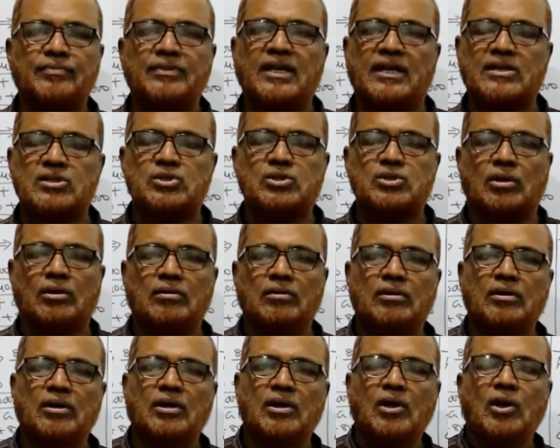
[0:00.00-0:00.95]
That's all.
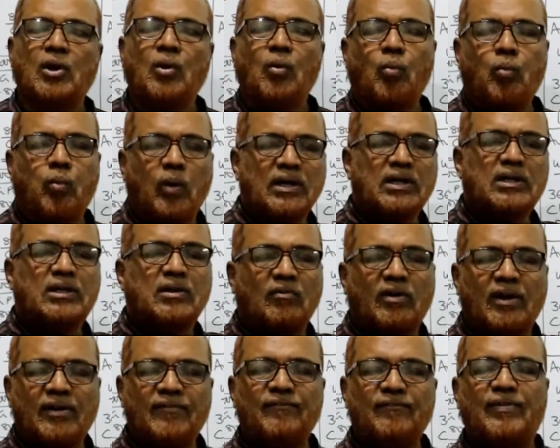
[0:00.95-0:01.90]

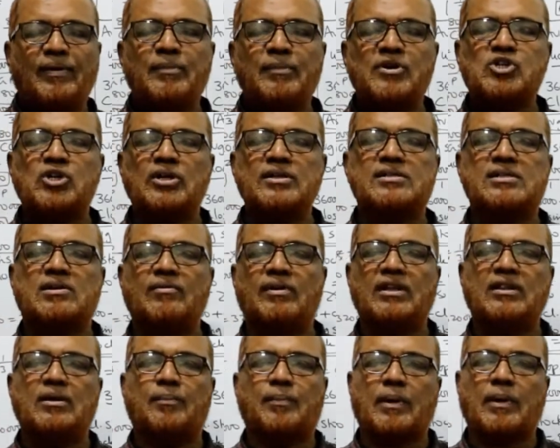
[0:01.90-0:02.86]
Whatever information is
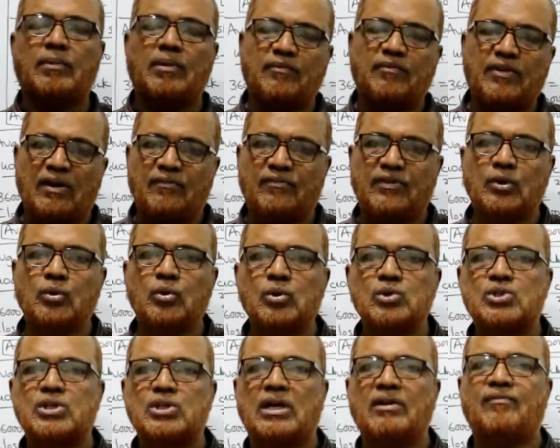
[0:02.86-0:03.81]
given in the problem, we have
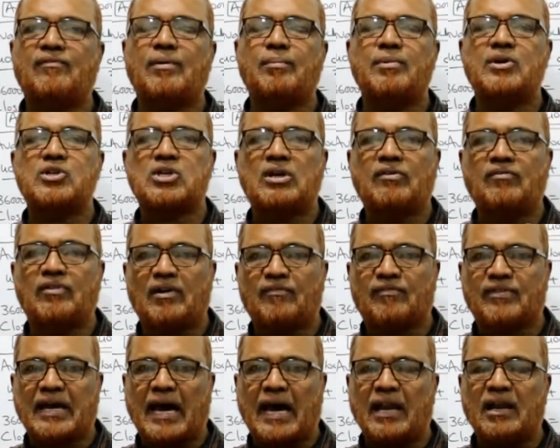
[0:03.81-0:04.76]
used the information, we
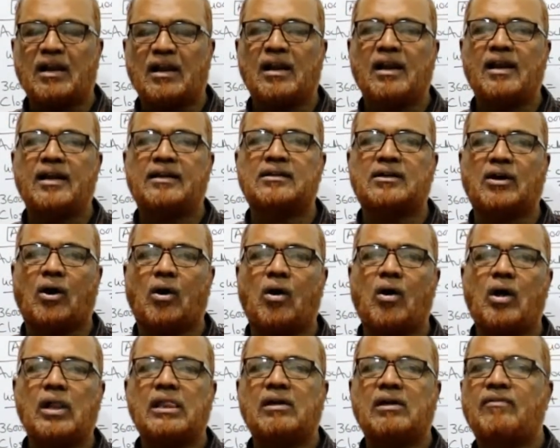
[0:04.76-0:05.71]
have calculated
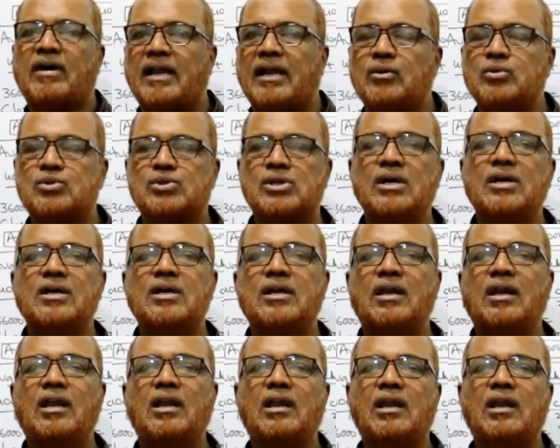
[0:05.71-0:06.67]
all the values.
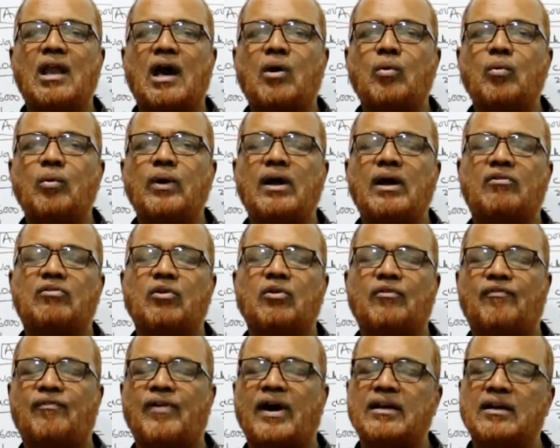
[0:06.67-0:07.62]
Now we have
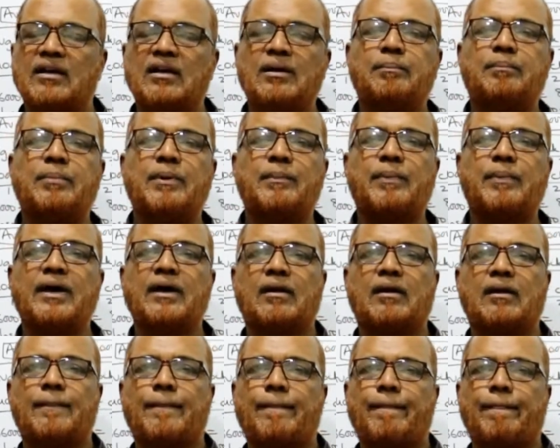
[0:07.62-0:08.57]
to finally
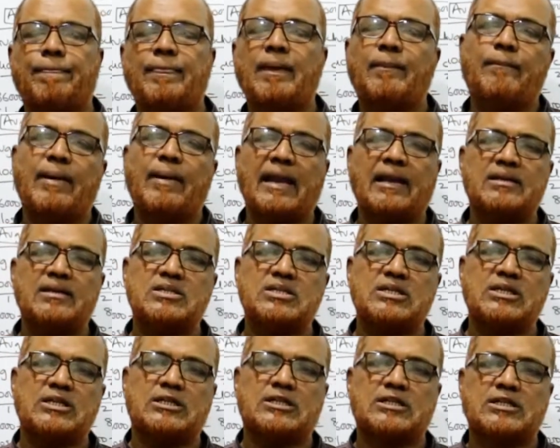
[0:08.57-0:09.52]
prepare the balance
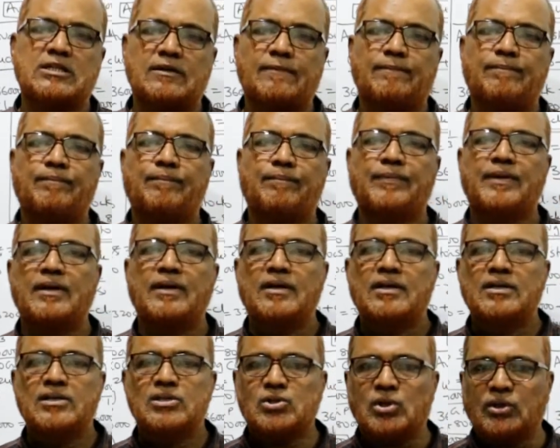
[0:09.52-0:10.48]
sheet.
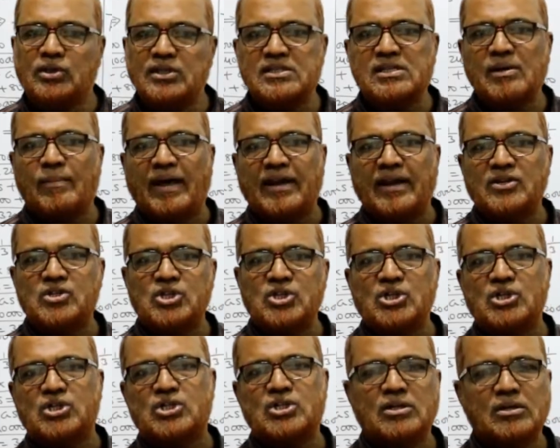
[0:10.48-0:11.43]
So this is the balance
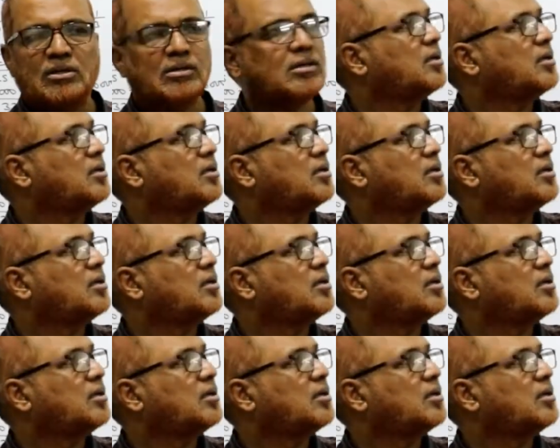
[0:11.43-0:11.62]
sheet.